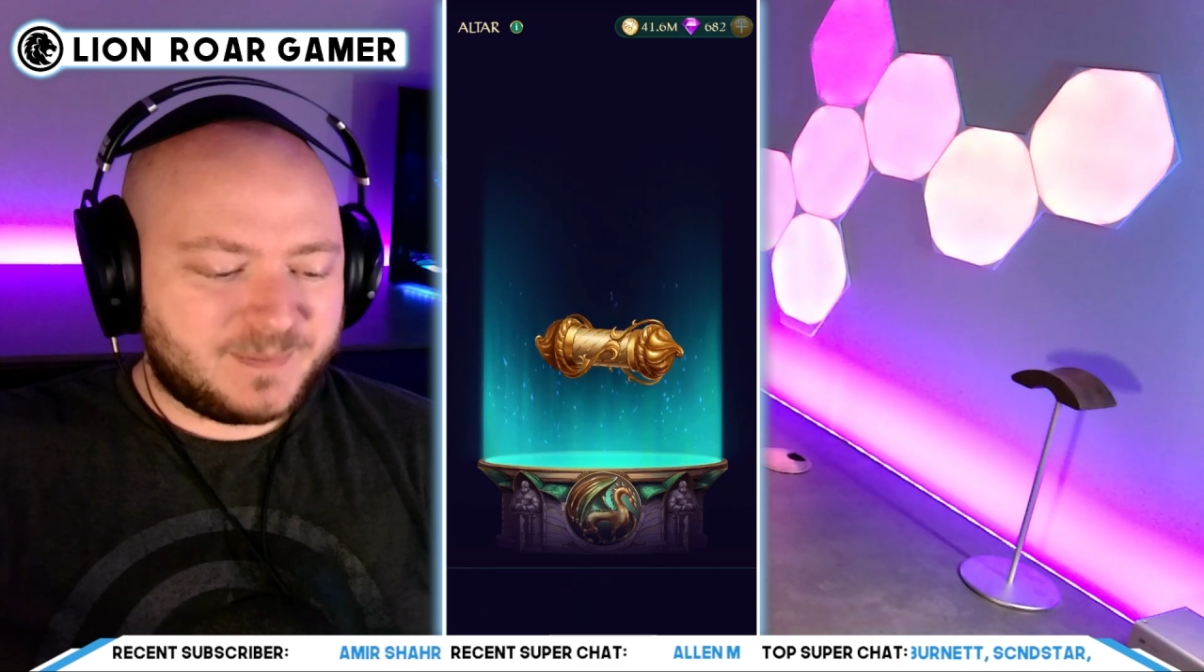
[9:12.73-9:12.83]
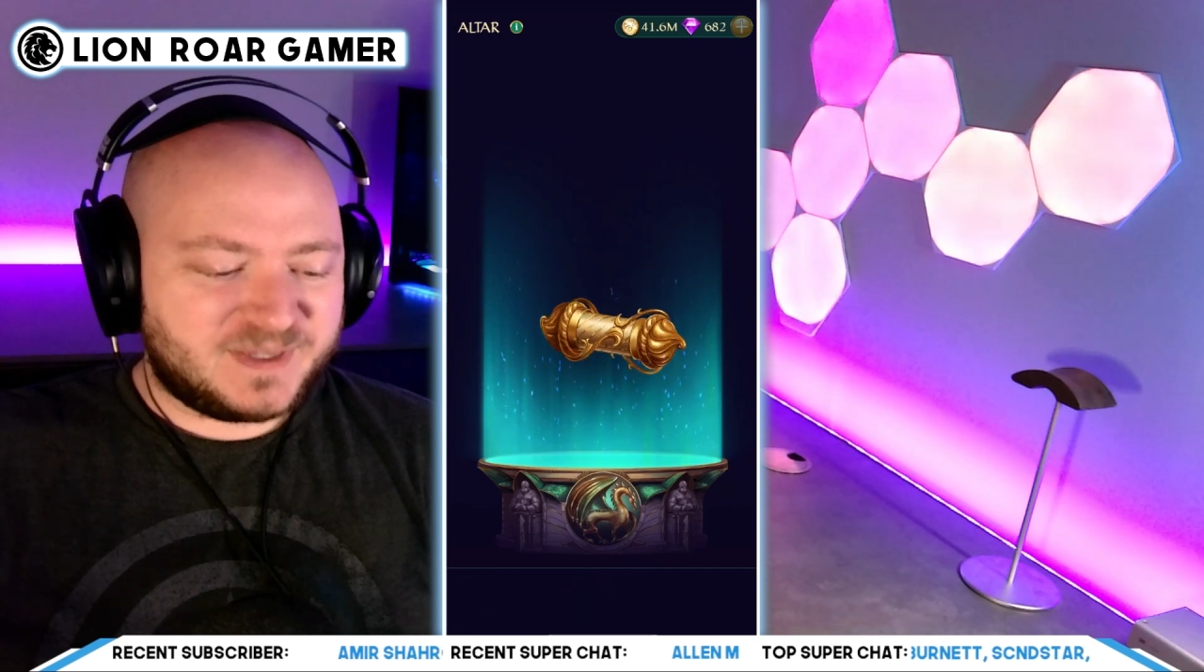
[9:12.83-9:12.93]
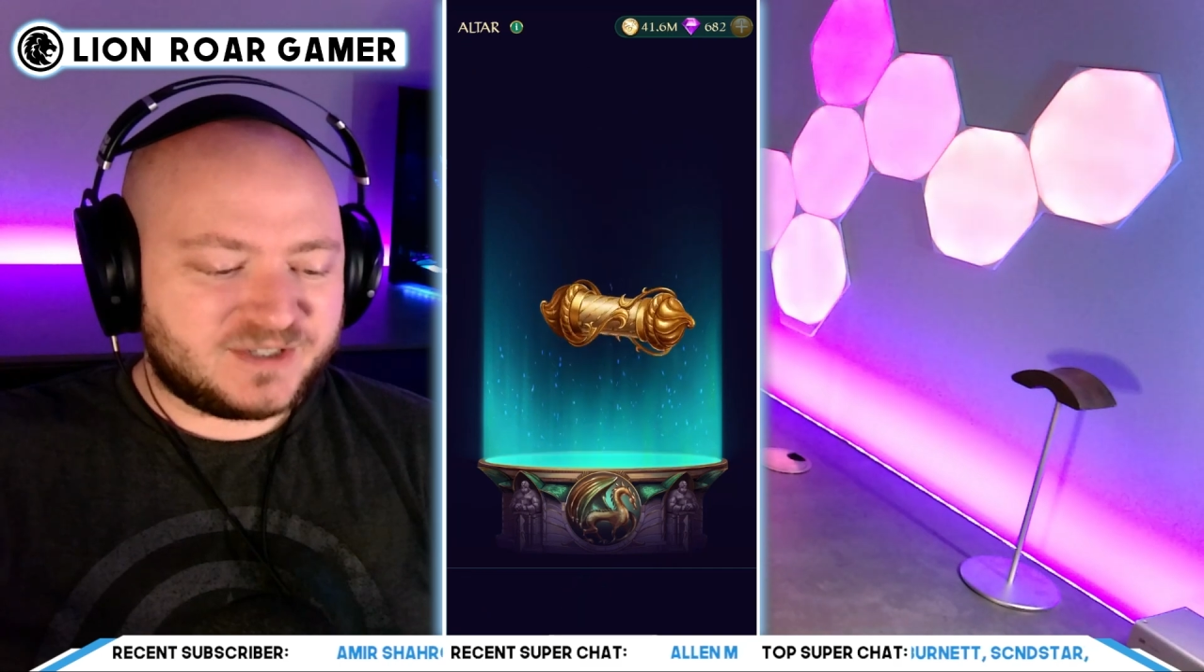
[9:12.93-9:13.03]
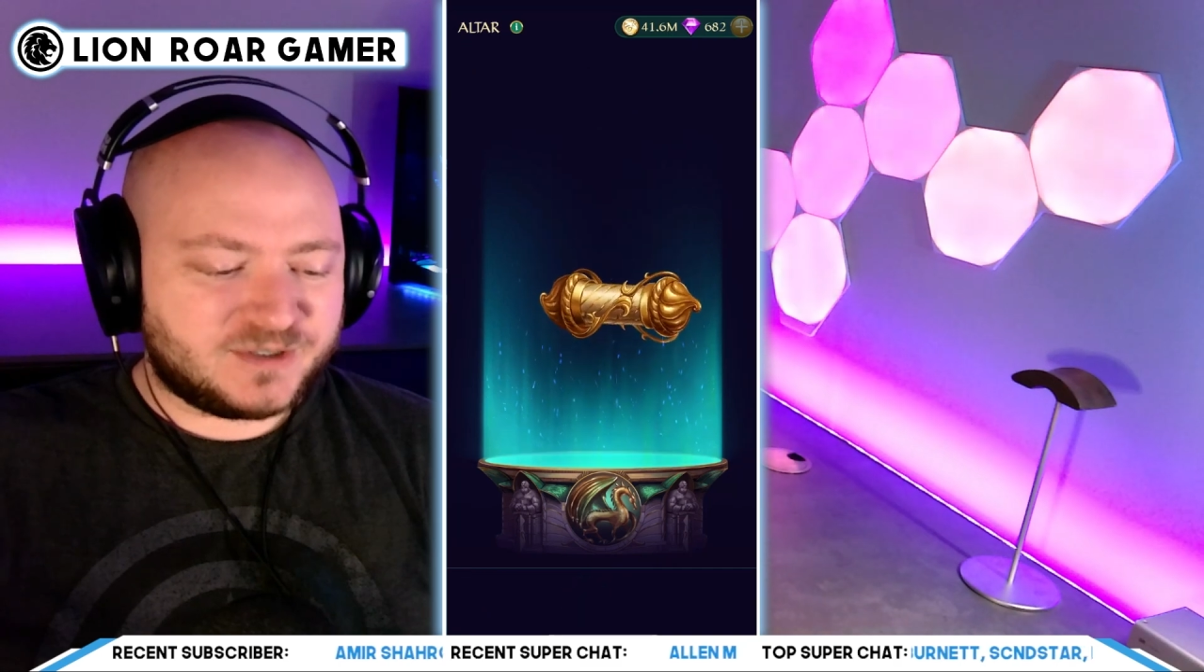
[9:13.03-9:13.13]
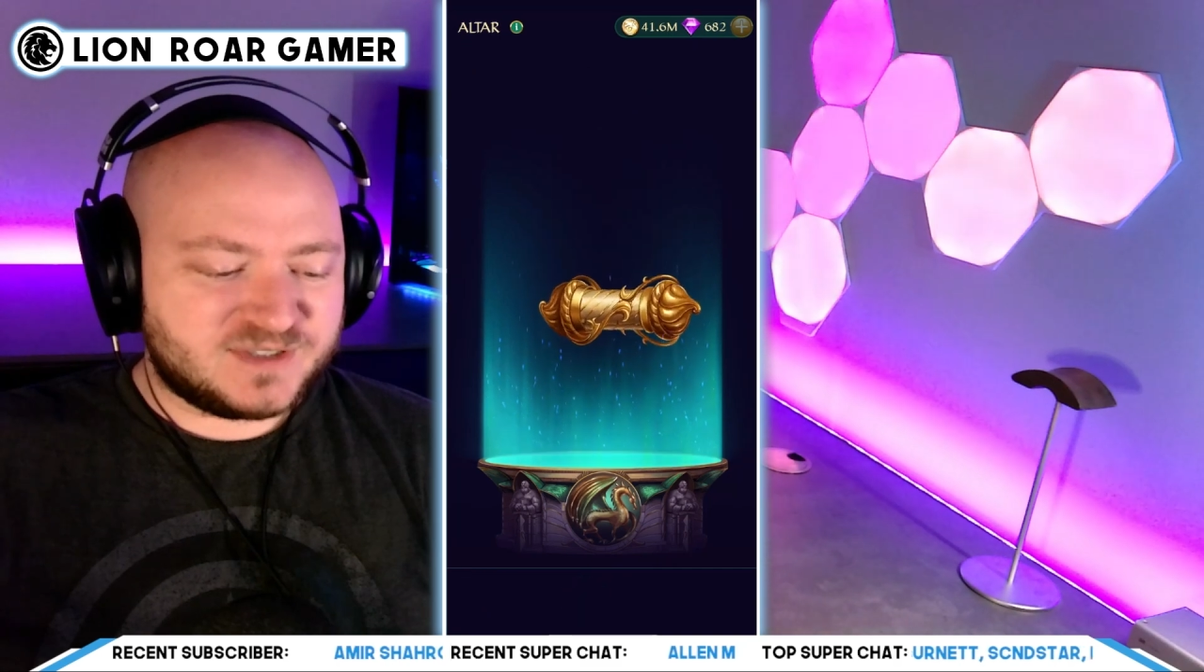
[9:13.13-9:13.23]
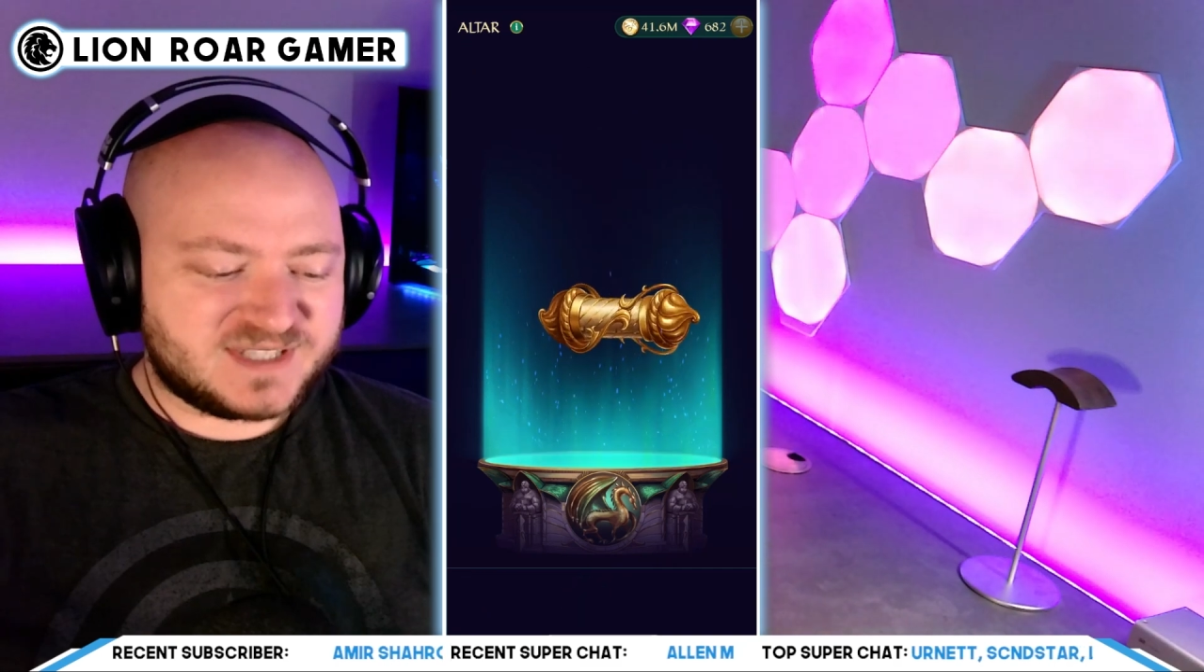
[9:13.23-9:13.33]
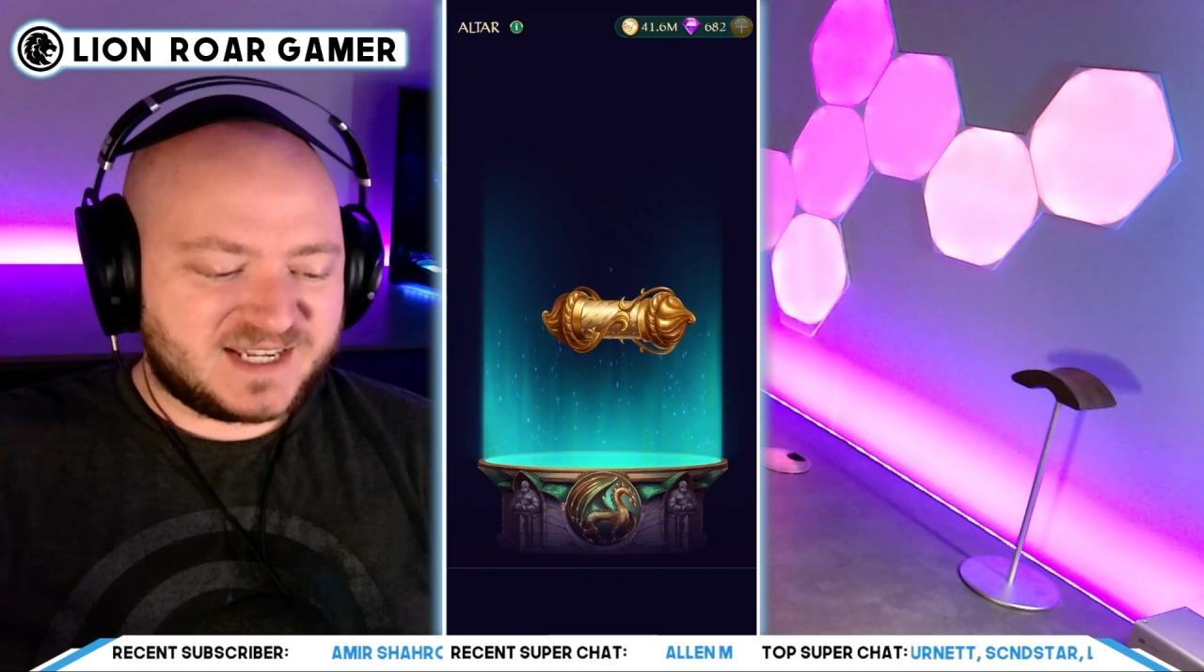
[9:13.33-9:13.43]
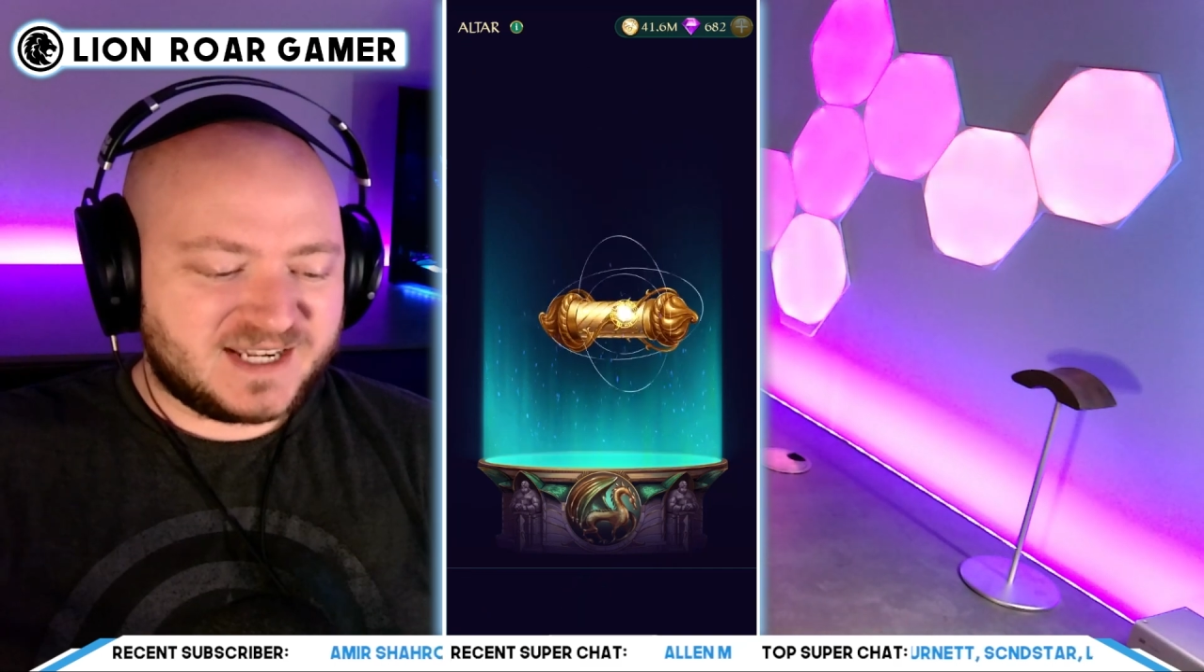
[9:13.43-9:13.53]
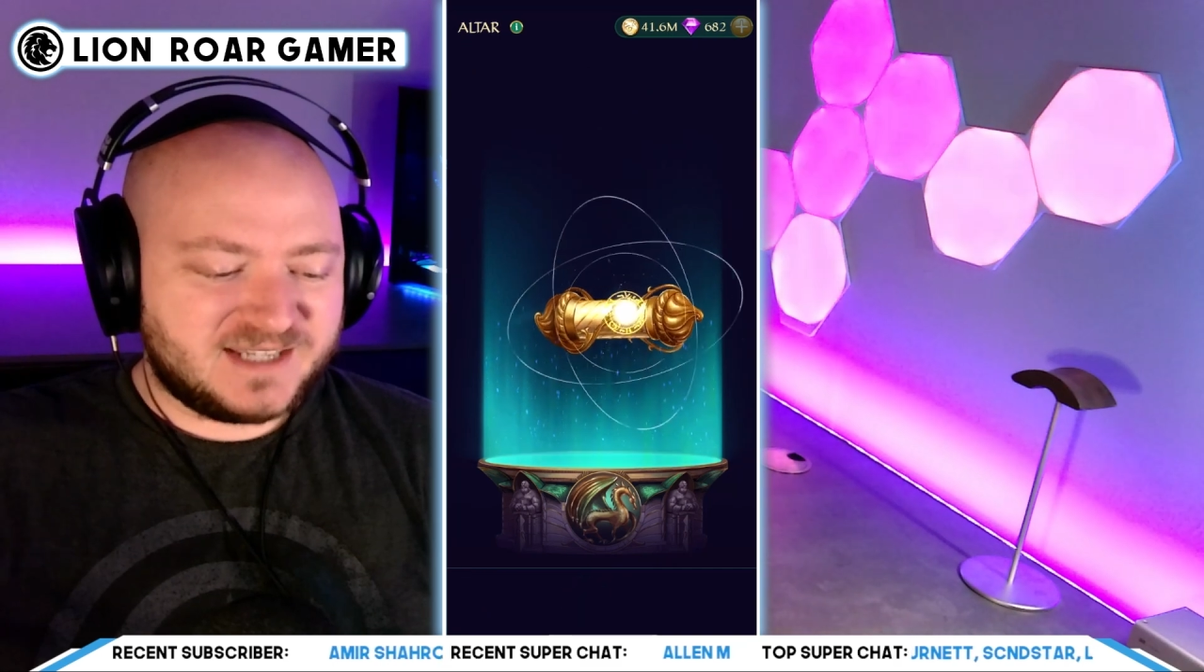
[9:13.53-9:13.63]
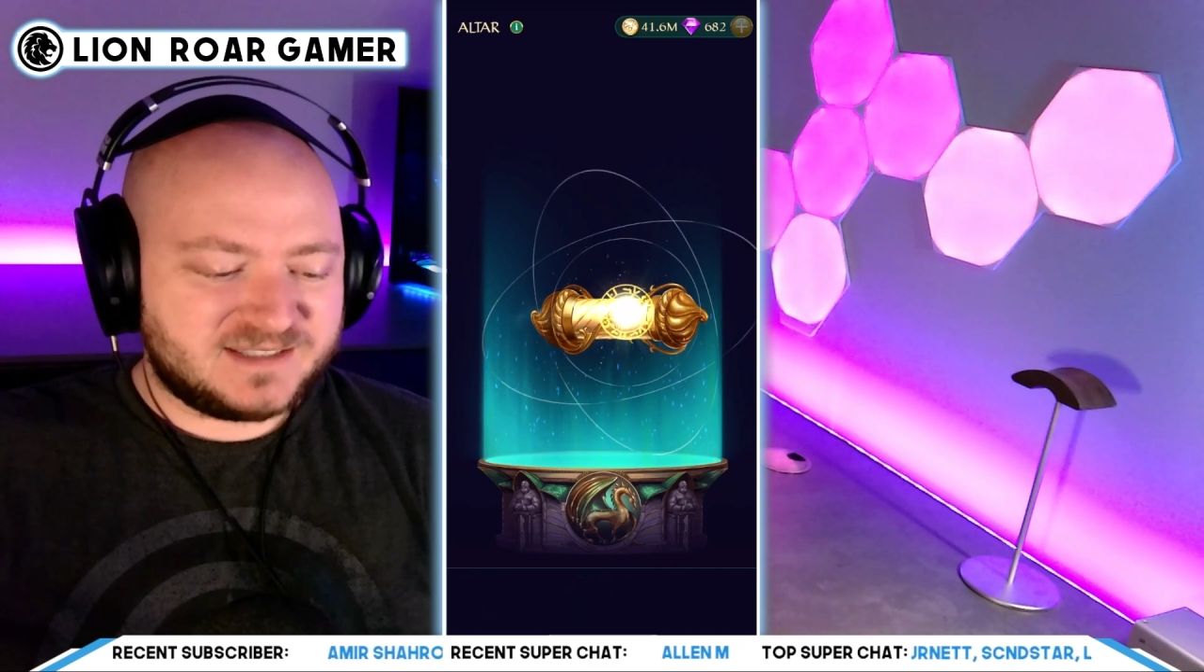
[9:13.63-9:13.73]
epic heroes I
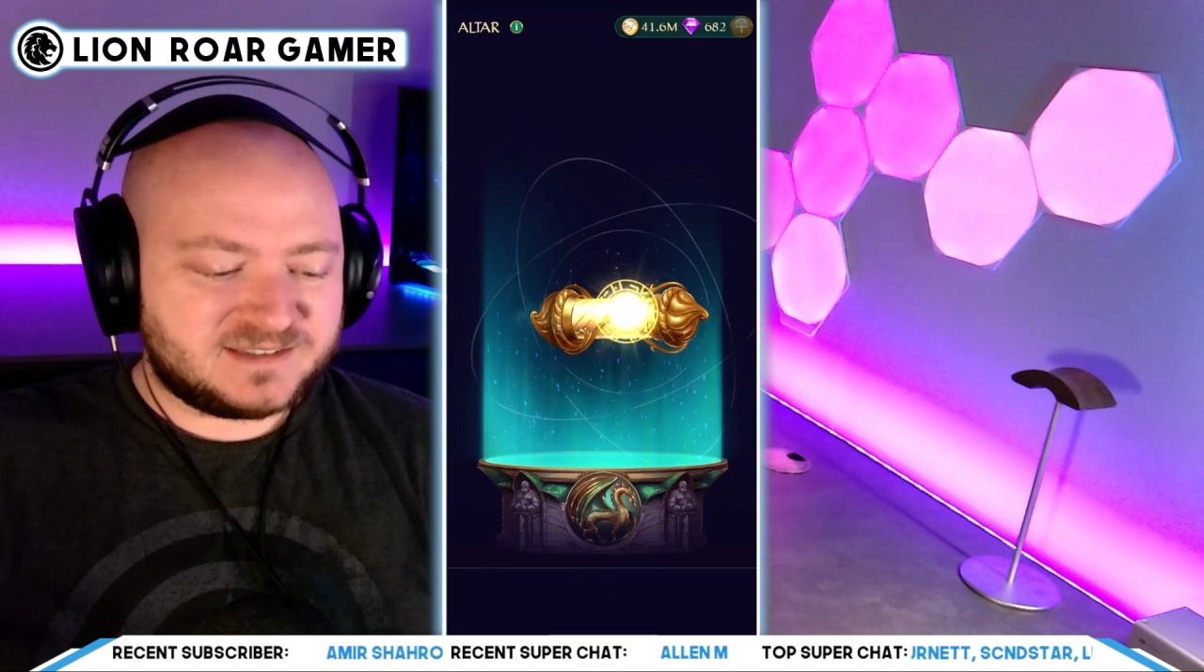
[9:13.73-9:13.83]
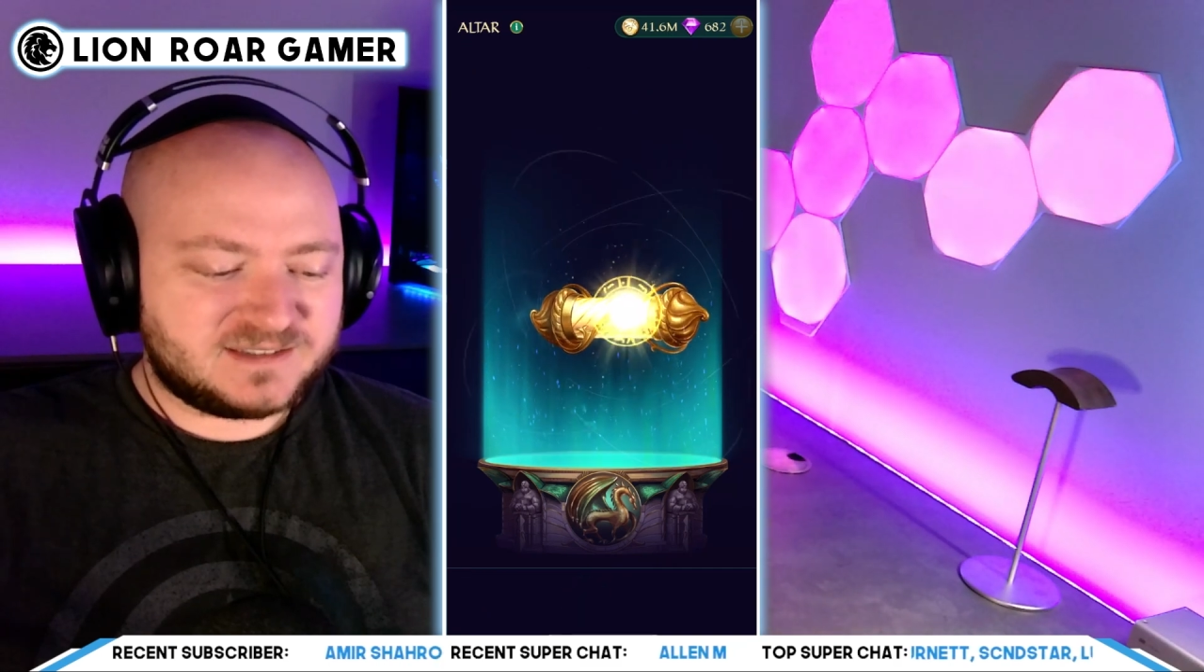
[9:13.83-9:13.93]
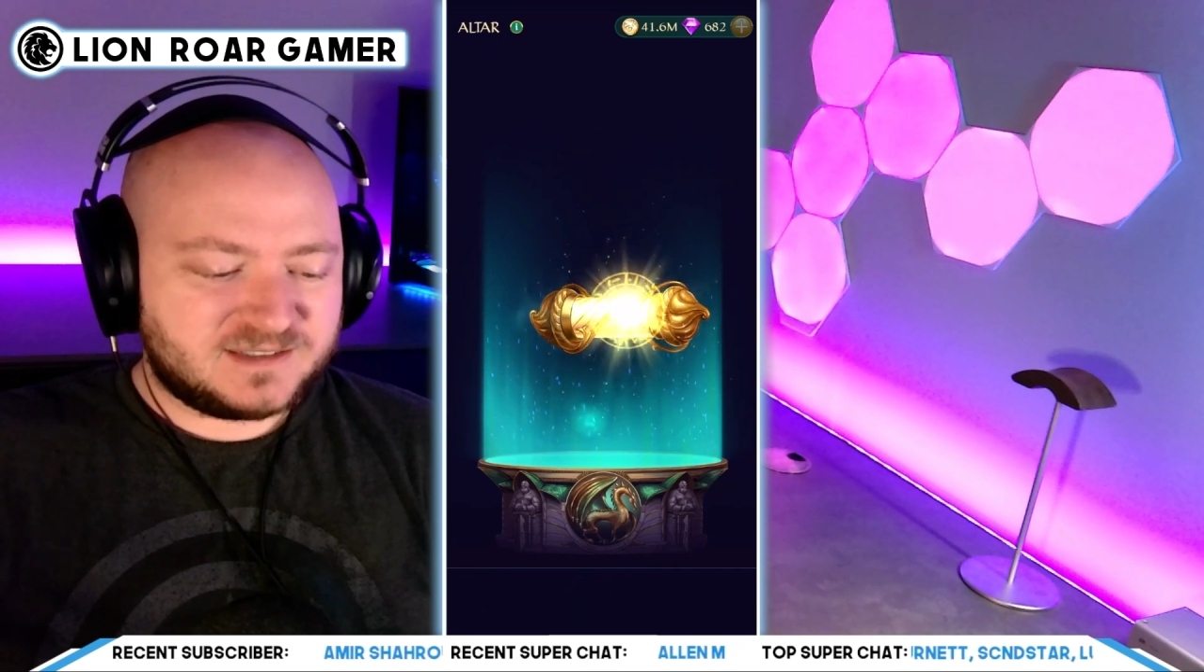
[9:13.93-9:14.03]
get.